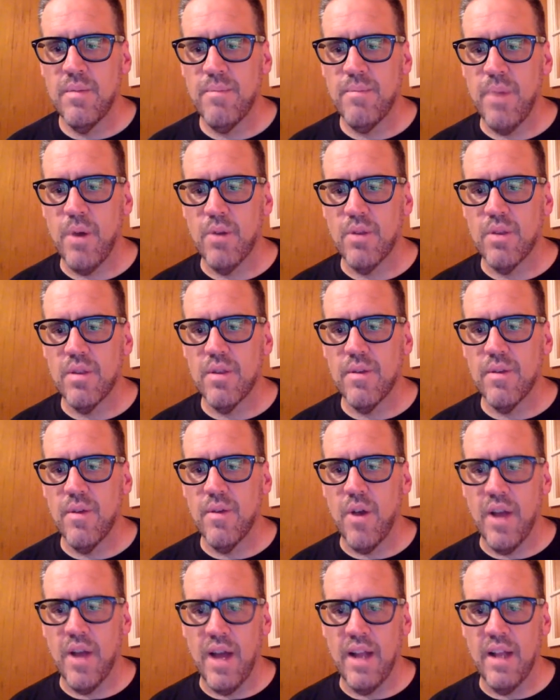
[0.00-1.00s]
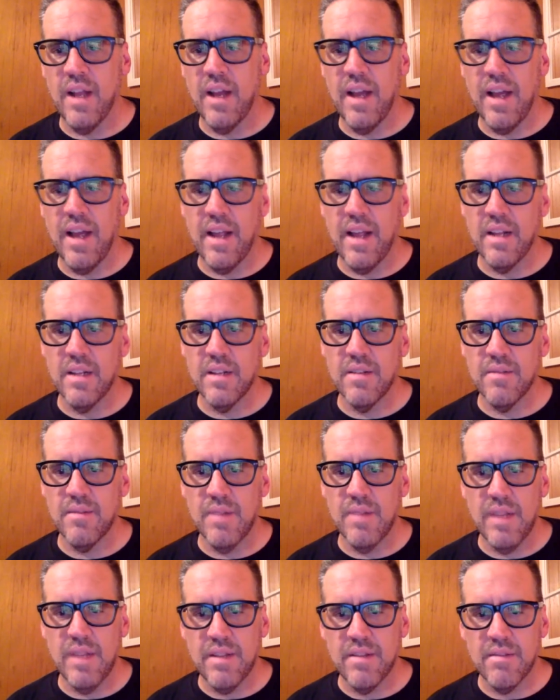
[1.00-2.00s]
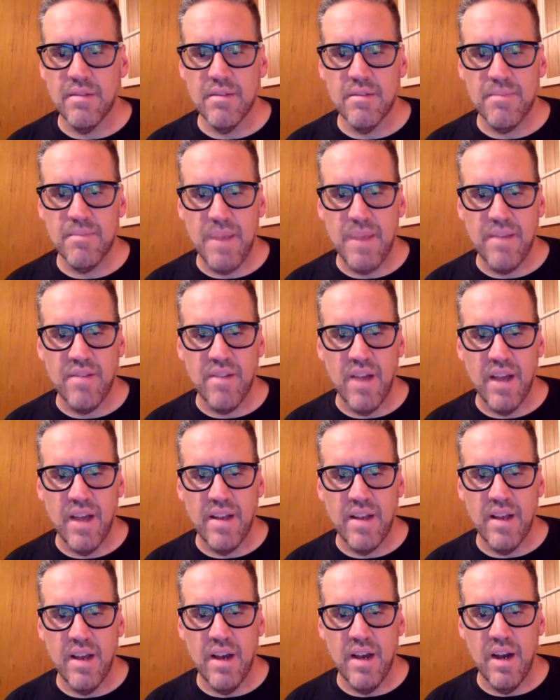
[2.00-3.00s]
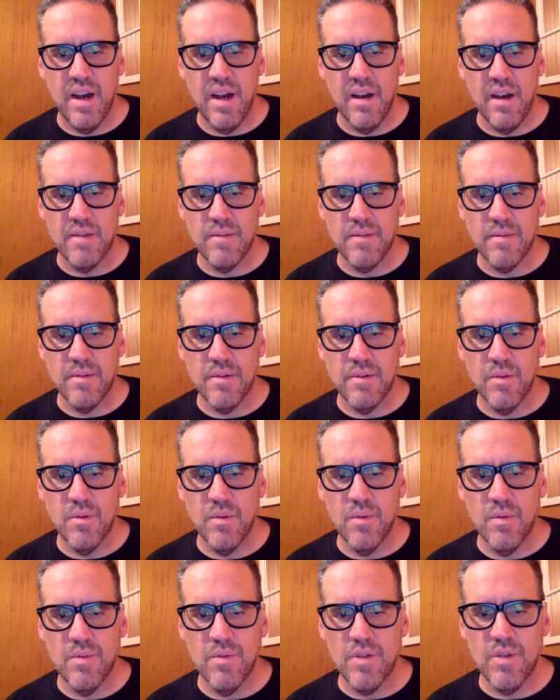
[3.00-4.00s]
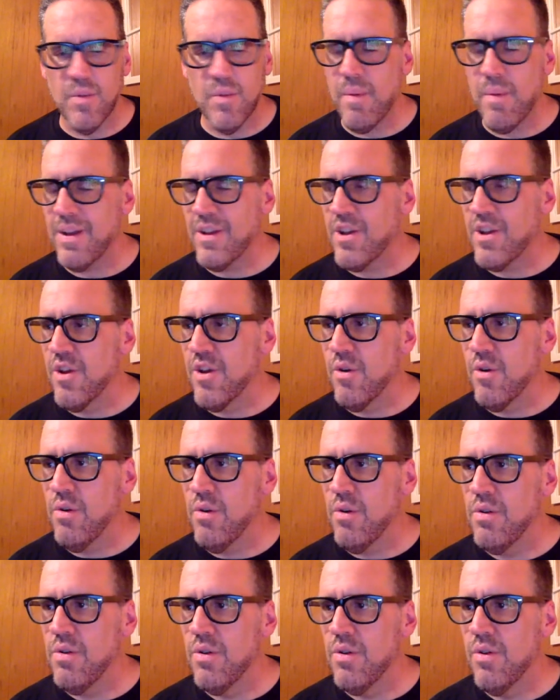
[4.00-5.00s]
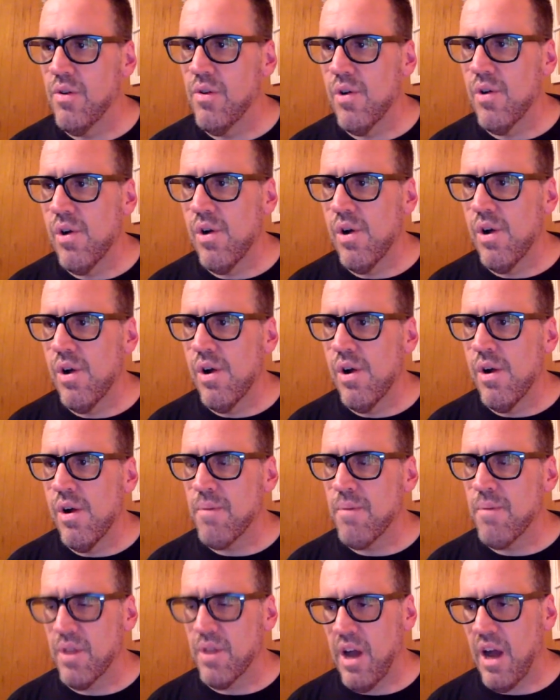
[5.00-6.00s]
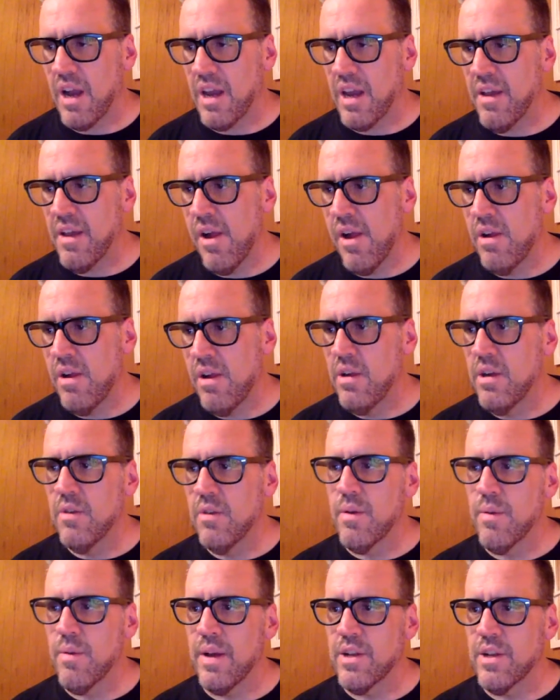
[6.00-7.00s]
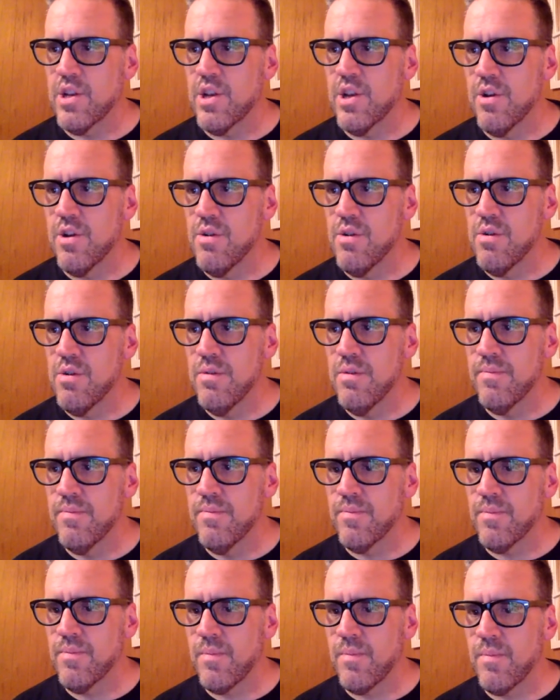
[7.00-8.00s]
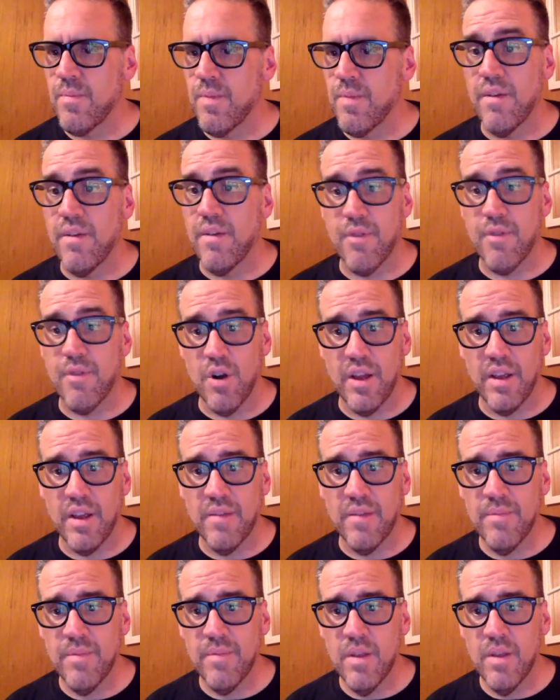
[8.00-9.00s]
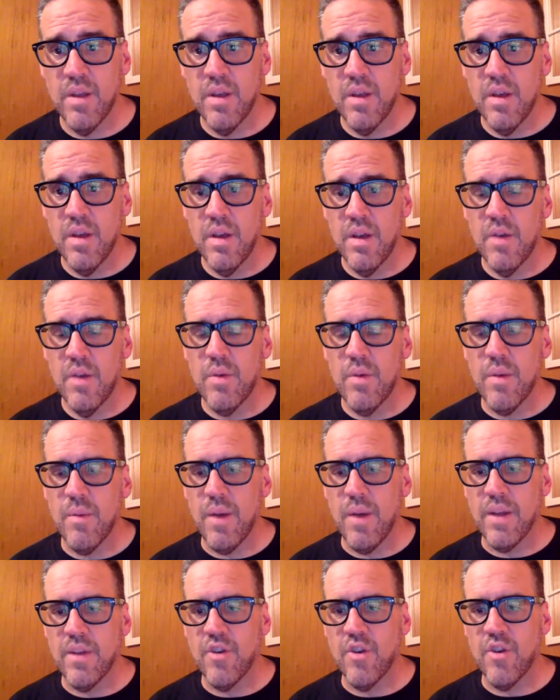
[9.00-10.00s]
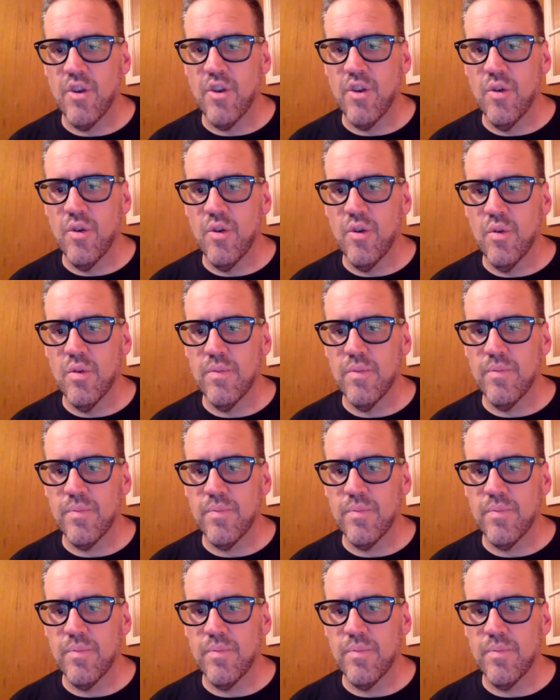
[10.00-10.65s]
both on Isla and in Speyside. So we went to Brooklotti, we went to Lafroig, we went to